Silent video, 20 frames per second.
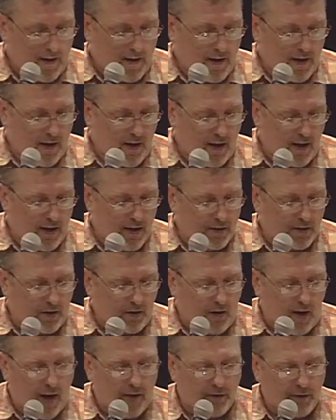Has a
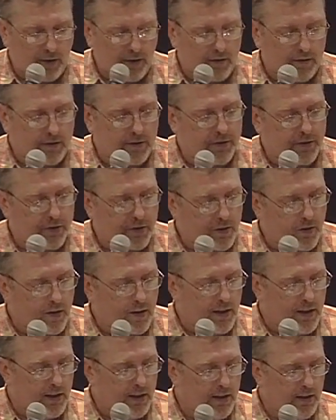graphical
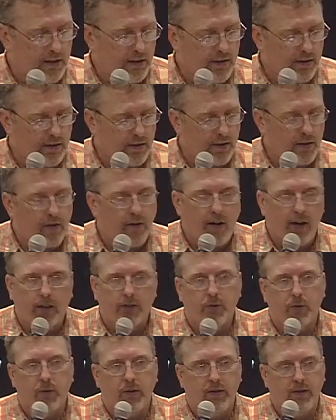screen,
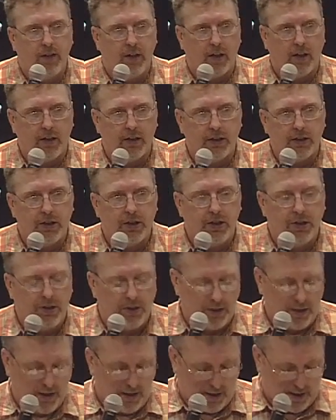interacts with
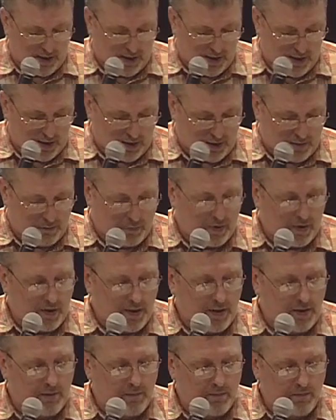touch, can
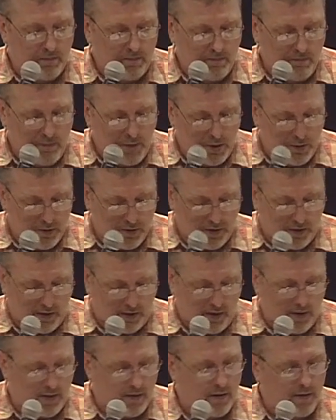play music
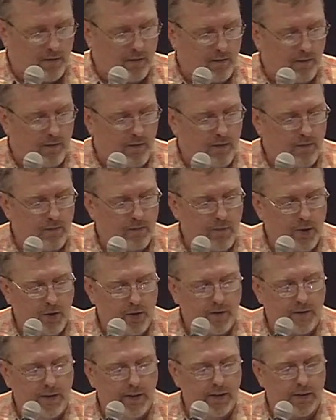and
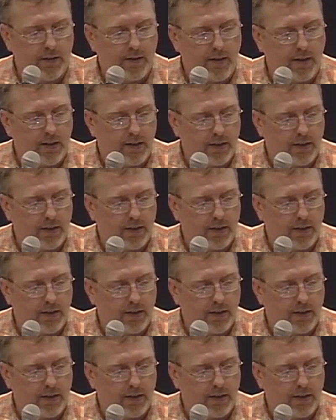movies, and